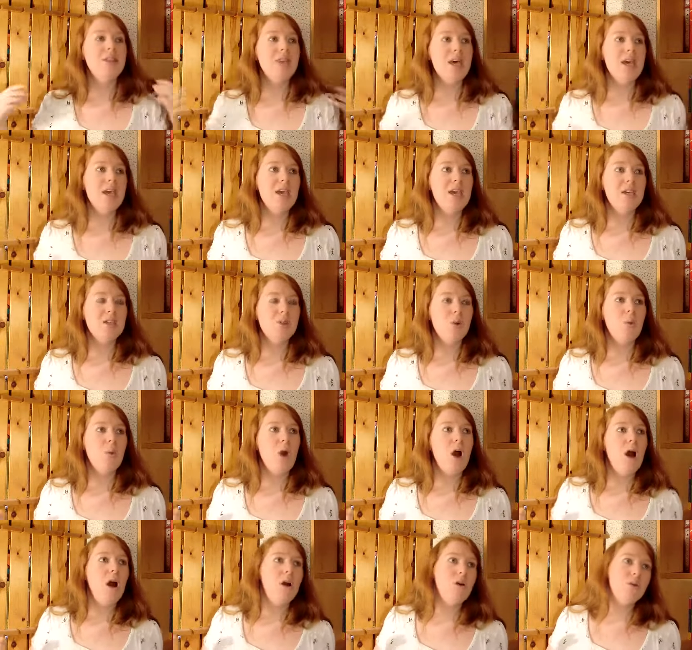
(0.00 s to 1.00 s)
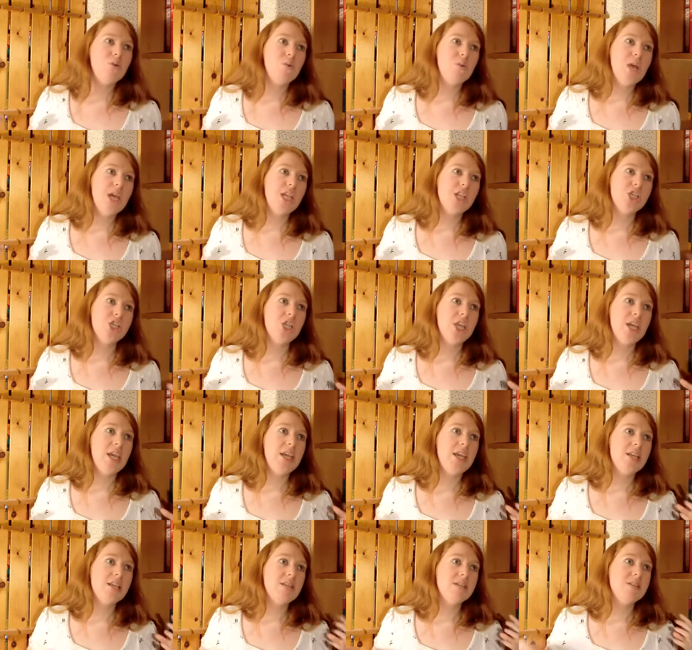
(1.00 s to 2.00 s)
that is a world which
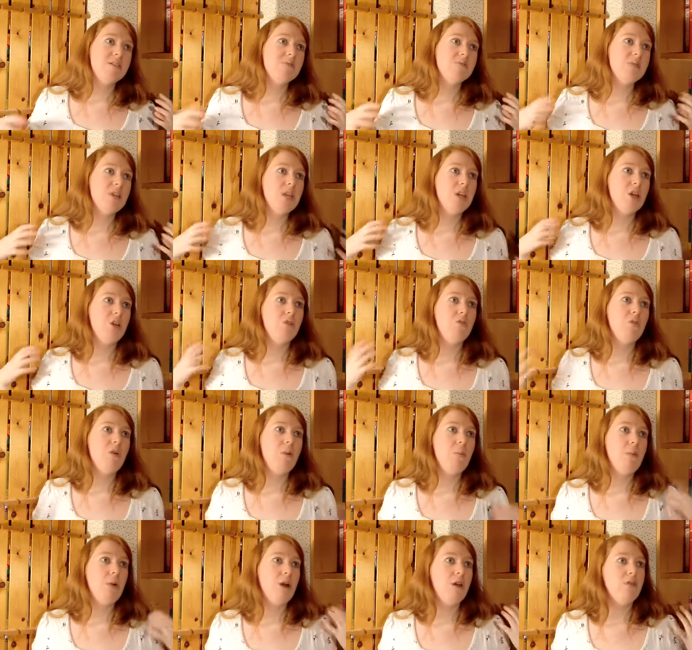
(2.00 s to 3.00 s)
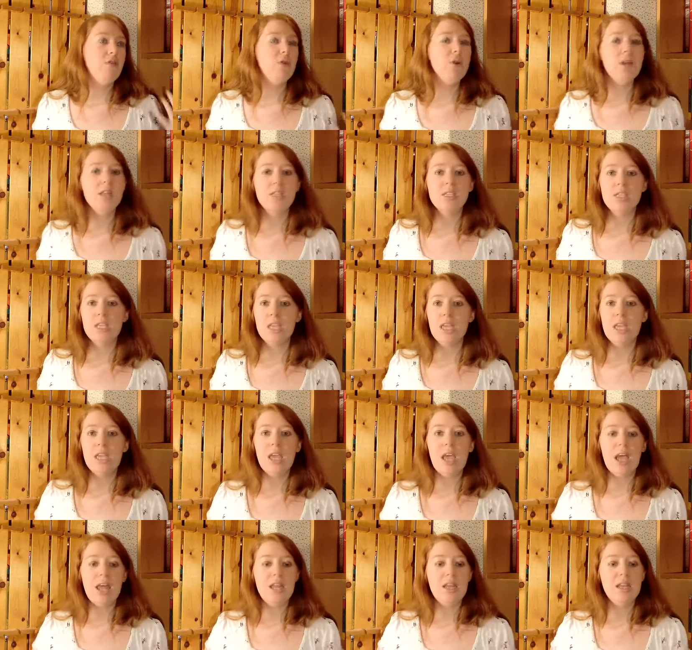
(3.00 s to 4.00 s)
is, you know, run by
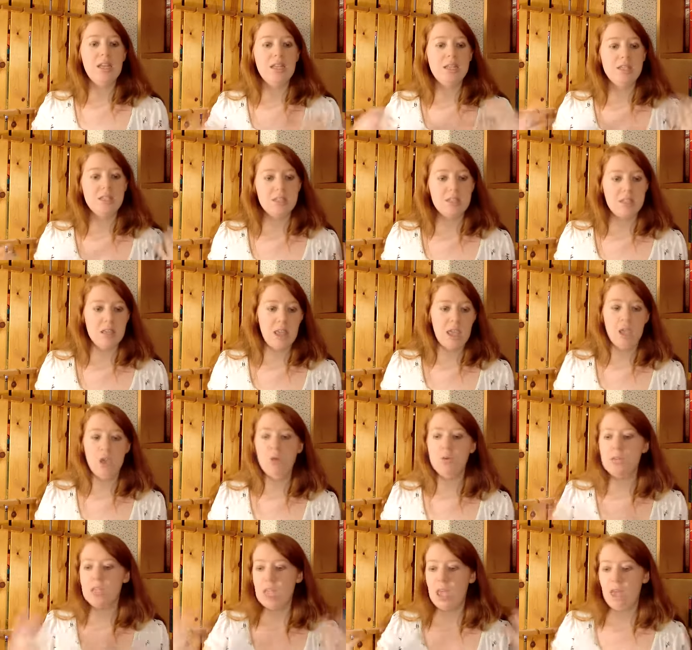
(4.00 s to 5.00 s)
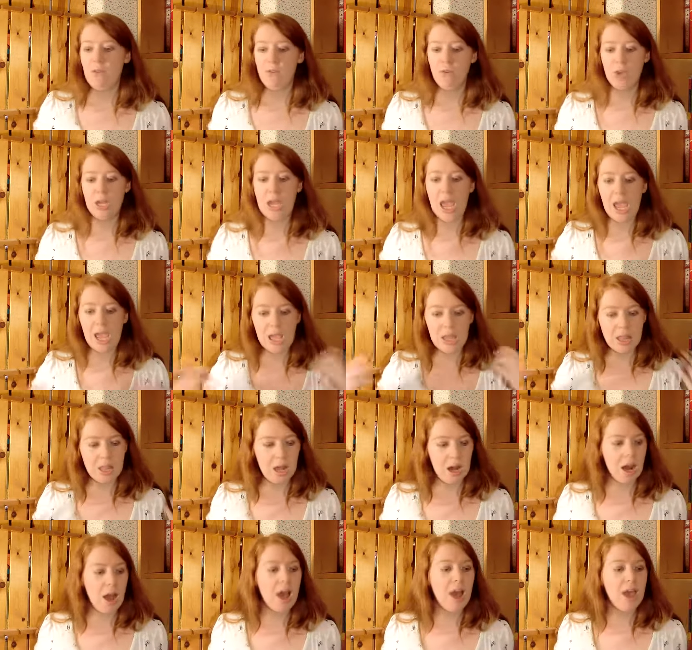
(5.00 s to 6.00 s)
buoyancy, and it's, they use it every day in
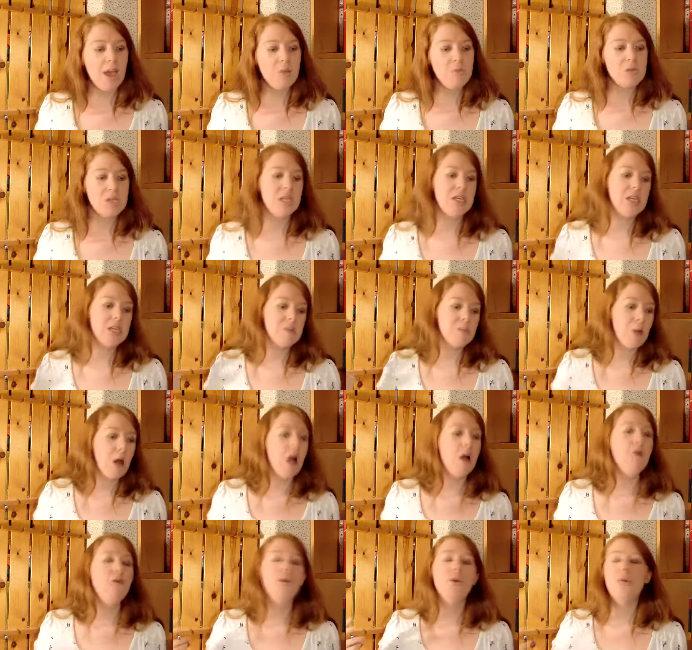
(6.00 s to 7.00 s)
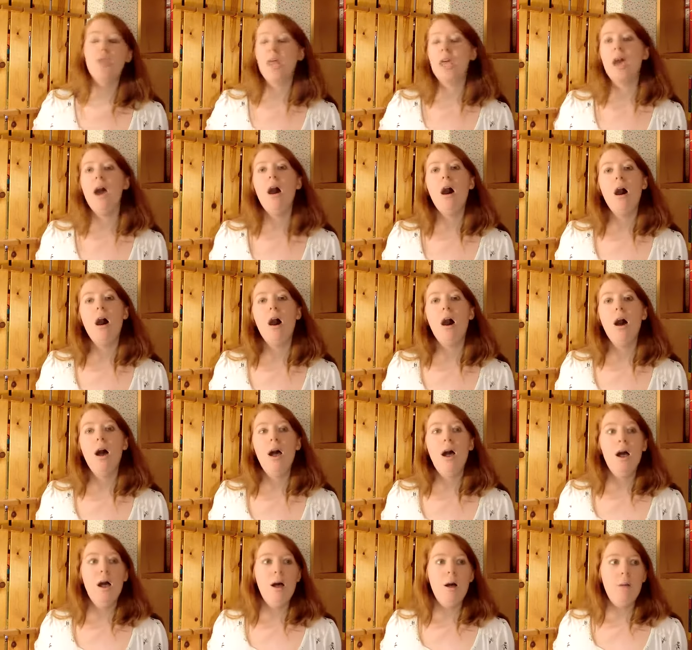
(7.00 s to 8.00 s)
their lives and it is part of who they are.
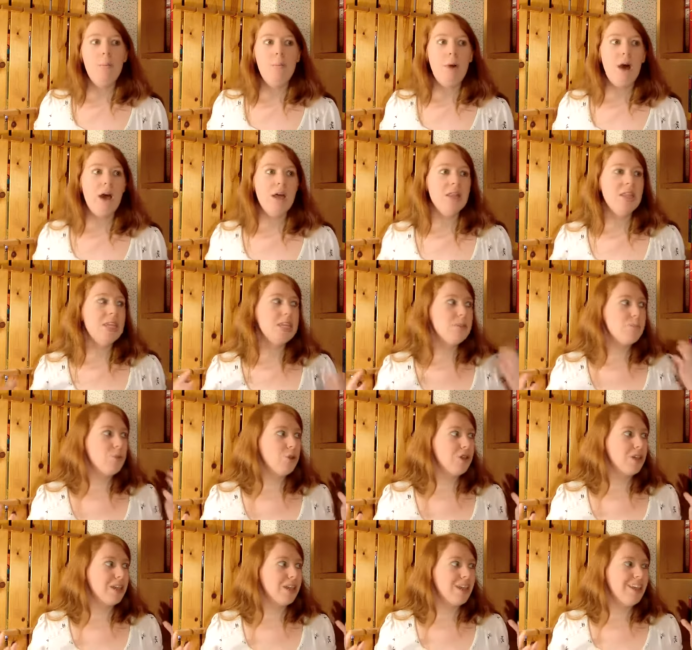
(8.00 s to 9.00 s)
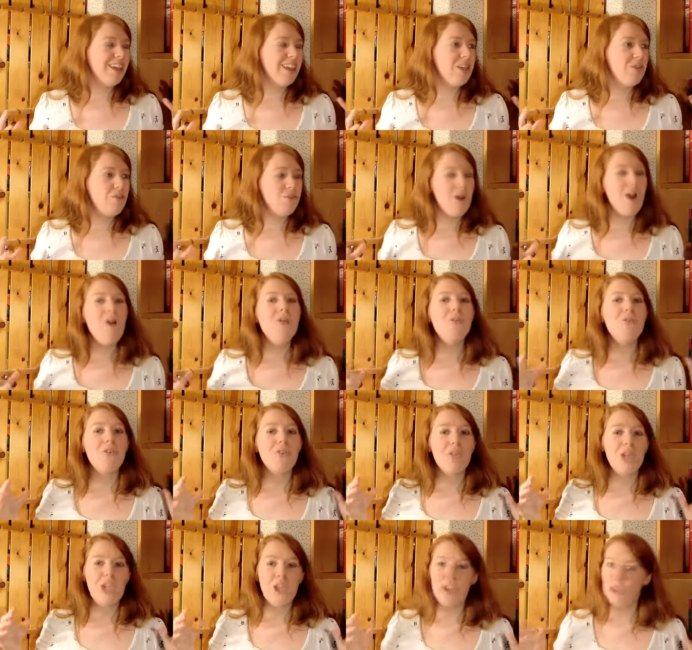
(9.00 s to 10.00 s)
But this book, it felt
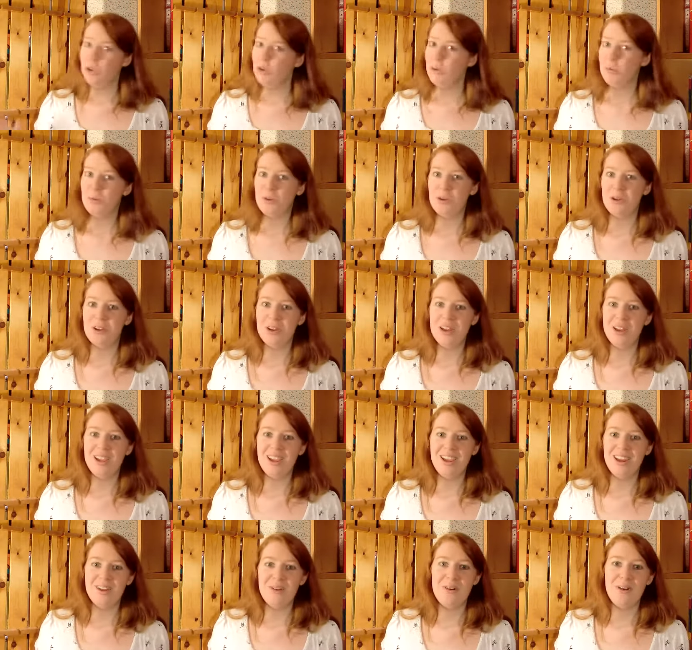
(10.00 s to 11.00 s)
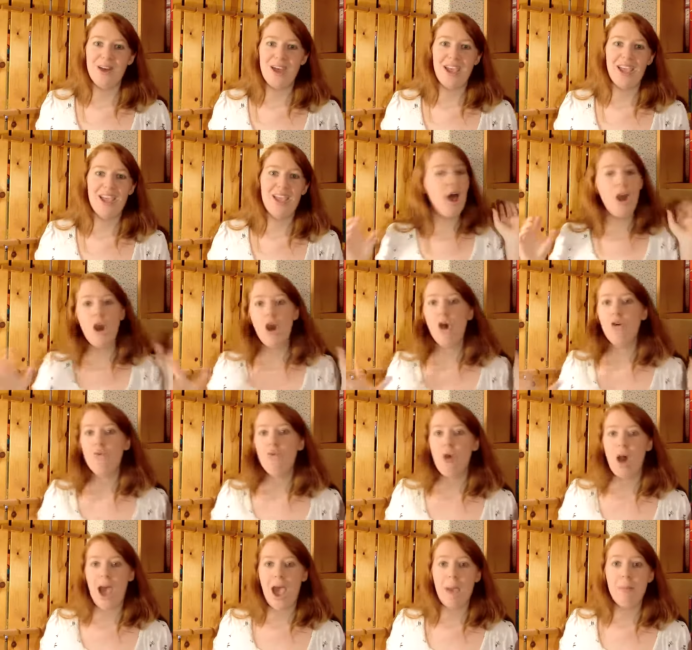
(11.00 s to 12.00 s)
very human in a way. A lot of
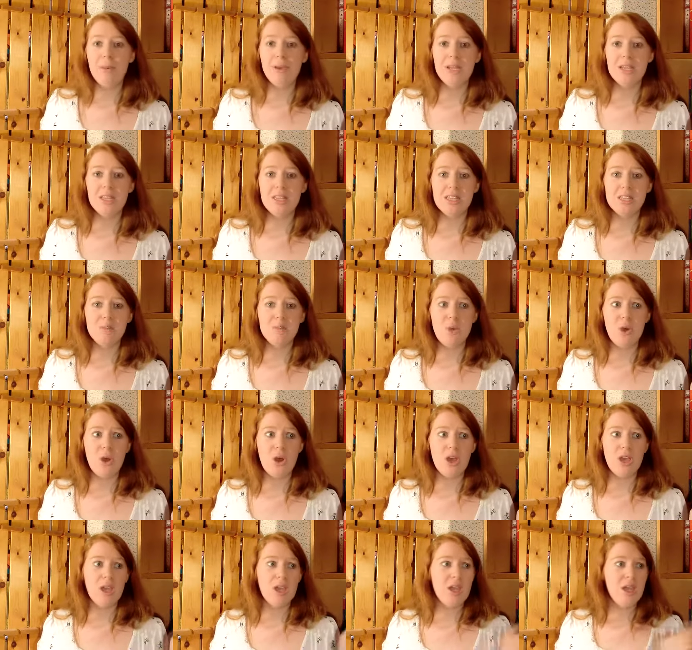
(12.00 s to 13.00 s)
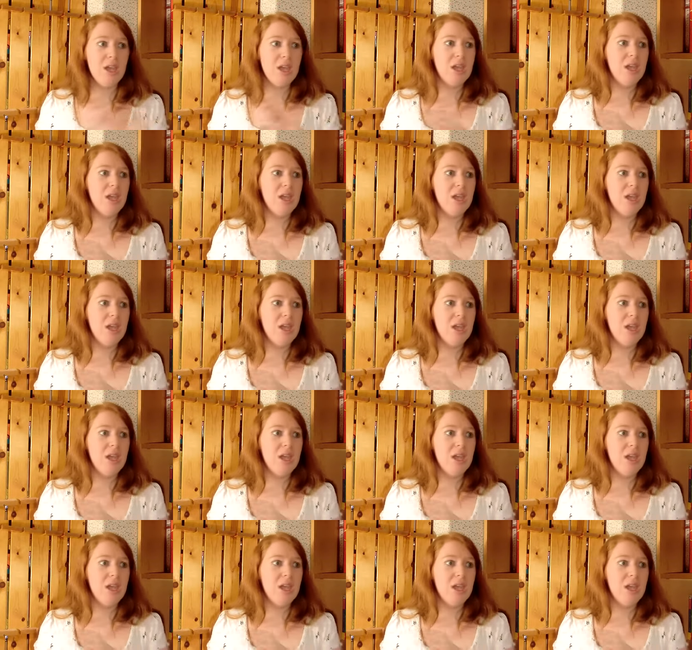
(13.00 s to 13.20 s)
what happened in this book,